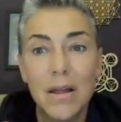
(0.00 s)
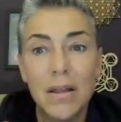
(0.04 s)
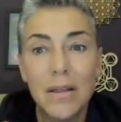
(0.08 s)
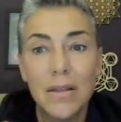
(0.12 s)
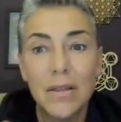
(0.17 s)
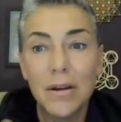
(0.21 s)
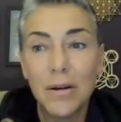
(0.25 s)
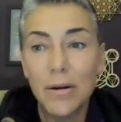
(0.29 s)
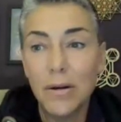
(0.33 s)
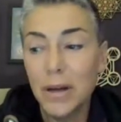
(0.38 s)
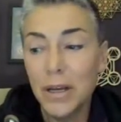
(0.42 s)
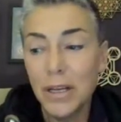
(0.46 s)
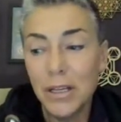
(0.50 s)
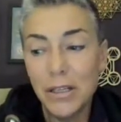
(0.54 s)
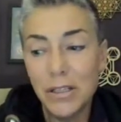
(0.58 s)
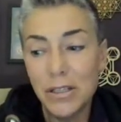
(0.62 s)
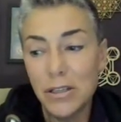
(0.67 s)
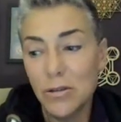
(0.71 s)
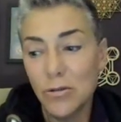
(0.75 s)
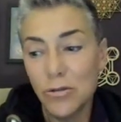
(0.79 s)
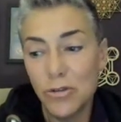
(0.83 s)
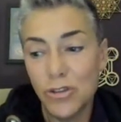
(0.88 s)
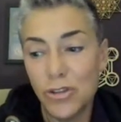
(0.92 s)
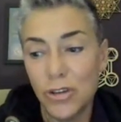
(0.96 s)
there is
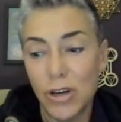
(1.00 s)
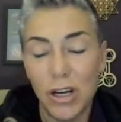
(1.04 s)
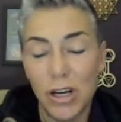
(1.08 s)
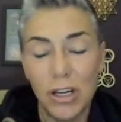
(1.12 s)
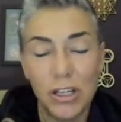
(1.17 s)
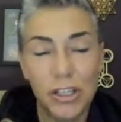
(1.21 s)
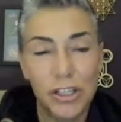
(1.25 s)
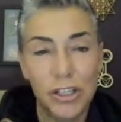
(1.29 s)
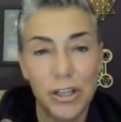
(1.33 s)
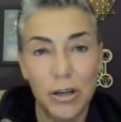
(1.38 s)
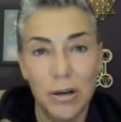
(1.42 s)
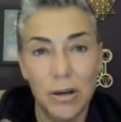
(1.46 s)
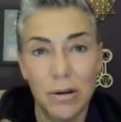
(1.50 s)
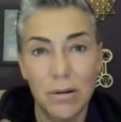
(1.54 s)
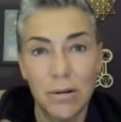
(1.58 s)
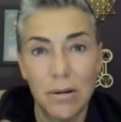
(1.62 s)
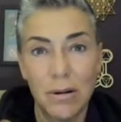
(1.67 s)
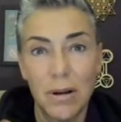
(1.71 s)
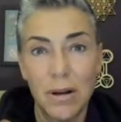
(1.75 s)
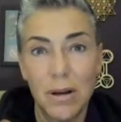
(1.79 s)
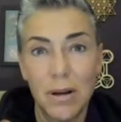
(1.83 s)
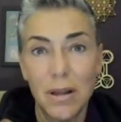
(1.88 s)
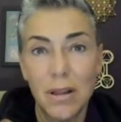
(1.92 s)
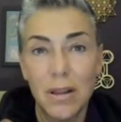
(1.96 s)
no structure,
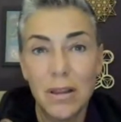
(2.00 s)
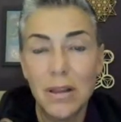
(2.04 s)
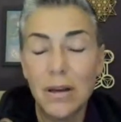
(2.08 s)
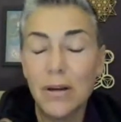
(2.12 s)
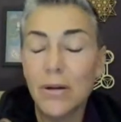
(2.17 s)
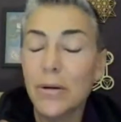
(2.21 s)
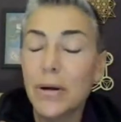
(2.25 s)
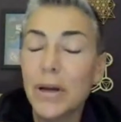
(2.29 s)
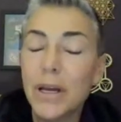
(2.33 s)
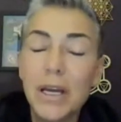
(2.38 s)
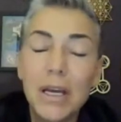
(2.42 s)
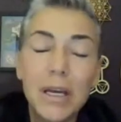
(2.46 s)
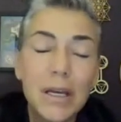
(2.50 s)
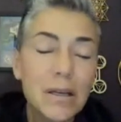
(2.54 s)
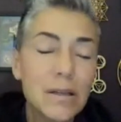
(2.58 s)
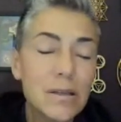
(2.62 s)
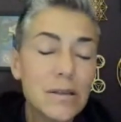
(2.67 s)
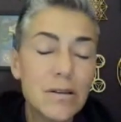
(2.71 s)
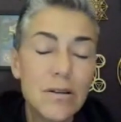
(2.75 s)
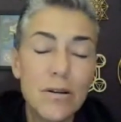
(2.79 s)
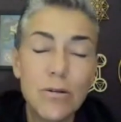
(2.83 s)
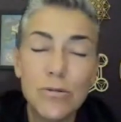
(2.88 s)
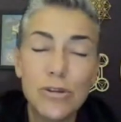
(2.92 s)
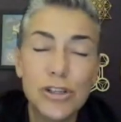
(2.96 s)
there is
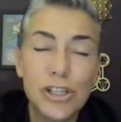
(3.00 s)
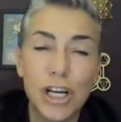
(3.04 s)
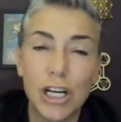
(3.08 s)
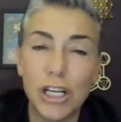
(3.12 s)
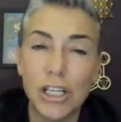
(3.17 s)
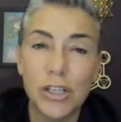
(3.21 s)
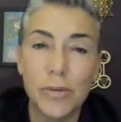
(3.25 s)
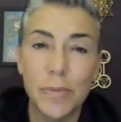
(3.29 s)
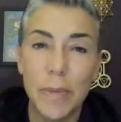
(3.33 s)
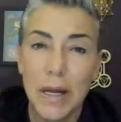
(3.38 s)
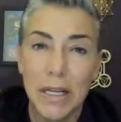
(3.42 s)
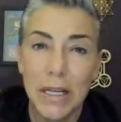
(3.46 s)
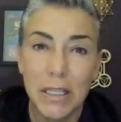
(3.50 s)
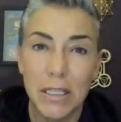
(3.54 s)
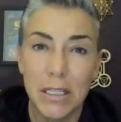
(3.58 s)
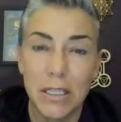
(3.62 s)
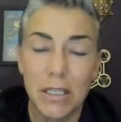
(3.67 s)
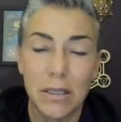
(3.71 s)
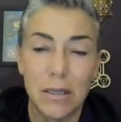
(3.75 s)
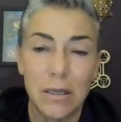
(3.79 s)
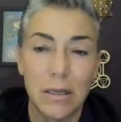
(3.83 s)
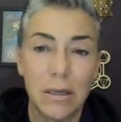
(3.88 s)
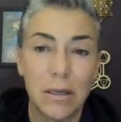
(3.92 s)
no judgment.